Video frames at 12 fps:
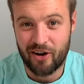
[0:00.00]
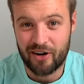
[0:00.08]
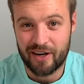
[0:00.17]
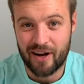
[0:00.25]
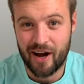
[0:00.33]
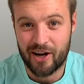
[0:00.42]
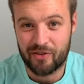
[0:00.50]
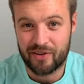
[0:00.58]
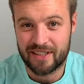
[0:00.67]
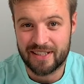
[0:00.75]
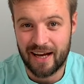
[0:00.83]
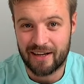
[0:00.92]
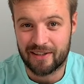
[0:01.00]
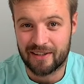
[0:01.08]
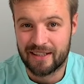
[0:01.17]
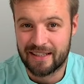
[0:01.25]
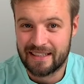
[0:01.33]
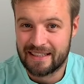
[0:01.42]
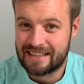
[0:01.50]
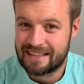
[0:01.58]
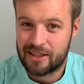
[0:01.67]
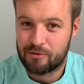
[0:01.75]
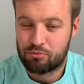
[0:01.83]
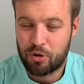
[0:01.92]
gone in harder in a tackle.
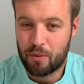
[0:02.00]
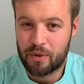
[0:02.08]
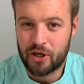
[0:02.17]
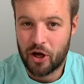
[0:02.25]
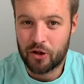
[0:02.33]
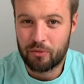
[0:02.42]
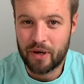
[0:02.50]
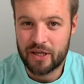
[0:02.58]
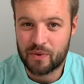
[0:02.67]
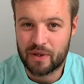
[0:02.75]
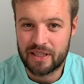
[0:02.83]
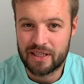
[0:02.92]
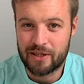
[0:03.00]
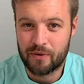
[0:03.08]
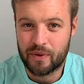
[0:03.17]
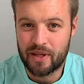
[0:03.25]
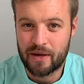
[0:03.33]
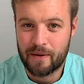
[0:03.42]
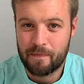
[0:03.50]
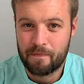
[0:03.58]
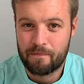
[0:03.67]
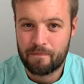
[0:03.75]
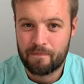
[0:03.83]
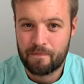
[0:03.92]
Probably not the best way to deal with it.
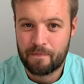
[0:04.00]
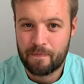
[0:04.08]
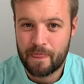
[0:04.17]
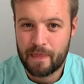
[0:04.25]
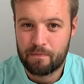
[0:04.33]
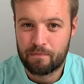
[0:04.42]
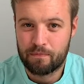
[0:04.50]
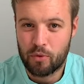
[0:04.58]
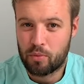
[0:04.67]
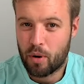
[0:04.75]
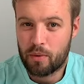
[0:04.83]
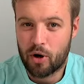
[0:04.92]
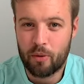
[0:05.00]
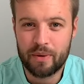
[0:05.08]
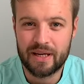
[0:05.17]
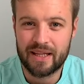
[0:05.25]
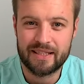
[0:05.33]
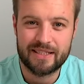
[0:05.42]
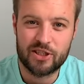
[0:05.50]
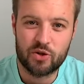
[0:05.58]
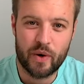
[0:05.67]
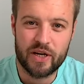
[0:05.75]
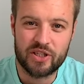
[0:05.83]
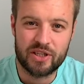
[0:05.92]
But we've probably all been in that
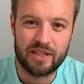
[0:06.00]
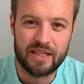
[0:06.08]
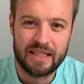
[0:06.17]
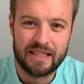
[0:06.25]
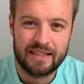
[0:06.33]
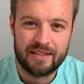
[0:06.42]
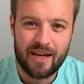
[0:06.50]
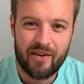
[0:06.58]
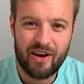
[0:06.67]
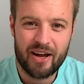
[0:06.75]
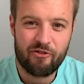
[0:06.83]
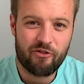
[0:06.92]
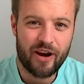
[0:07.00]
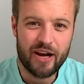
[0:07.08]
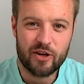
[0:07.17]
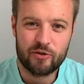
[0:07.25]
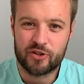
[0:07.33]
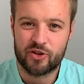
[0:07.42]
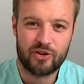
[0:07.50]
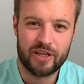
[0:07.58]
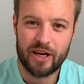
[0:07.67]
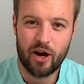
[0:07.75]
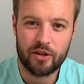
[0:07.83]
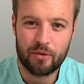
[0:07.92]
situation. Ever had a friend who
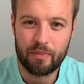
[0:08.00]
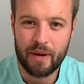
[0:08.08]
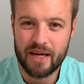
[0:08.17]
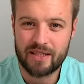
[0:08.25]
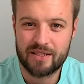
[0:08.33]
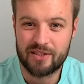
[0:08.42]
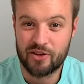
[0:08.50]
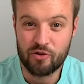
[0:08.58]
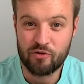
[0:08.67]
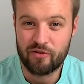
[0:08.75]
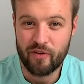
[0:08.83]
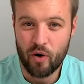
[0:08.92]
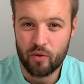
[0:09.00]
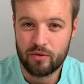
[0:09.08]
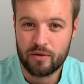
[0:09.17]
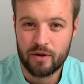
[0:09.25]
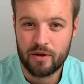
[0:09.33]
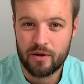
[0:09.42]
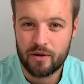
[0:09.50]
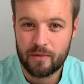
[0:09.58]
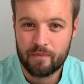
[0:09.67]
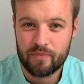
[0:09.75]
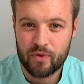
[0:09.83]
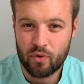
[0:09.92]
suddenly got the best new phone,
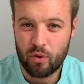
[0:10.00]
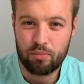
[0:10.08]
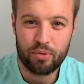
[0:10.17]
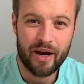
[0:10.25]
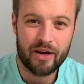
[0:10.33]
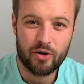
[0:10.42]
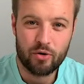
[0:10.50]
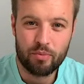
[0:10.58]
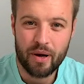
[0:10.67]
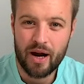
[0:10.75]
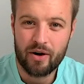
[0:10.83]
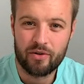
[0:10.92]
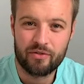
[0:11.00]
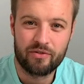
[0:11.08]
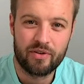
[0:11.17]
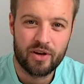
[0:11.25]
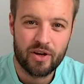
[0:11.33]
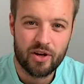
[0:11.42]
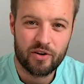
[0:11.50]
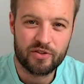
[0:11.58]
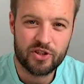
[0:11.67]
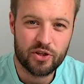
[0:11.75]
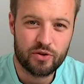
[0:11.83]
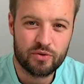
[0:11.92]
or a brand new pair of, of
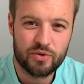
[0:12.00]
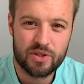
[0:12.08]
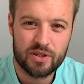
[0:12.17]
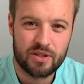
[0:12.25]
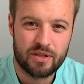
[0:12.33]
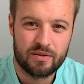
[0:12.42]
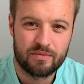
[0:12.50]
shoes,